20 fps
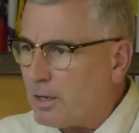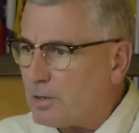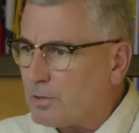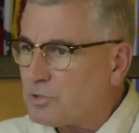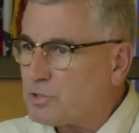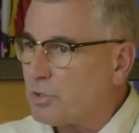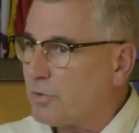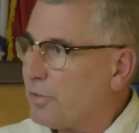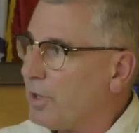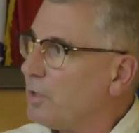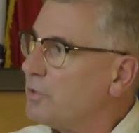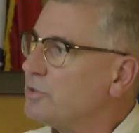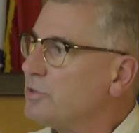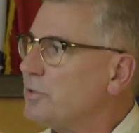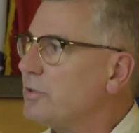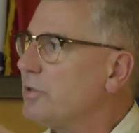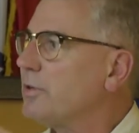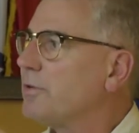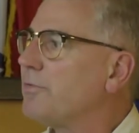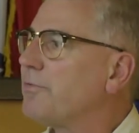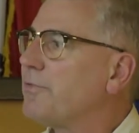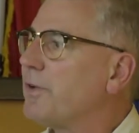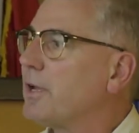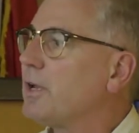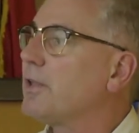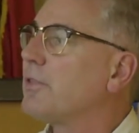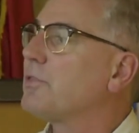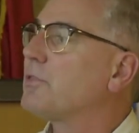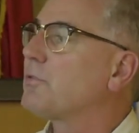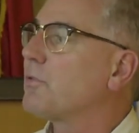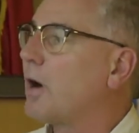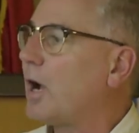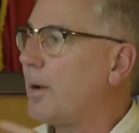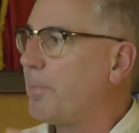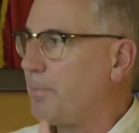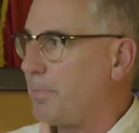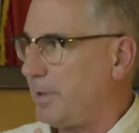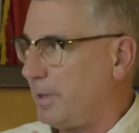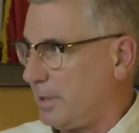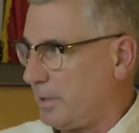So those are the
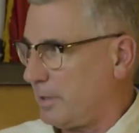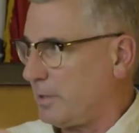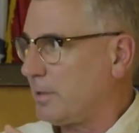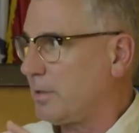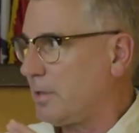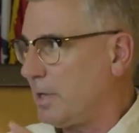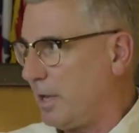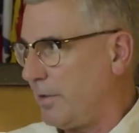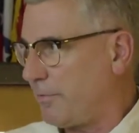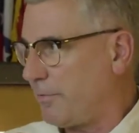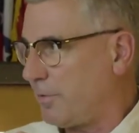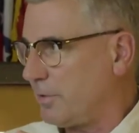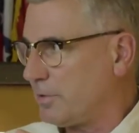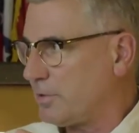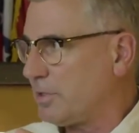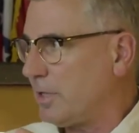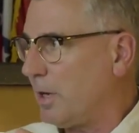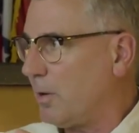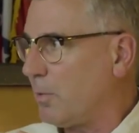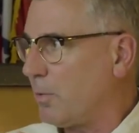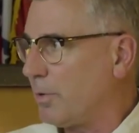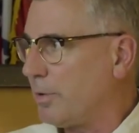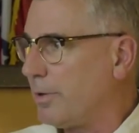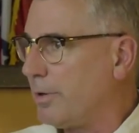philanthropic efforts that we're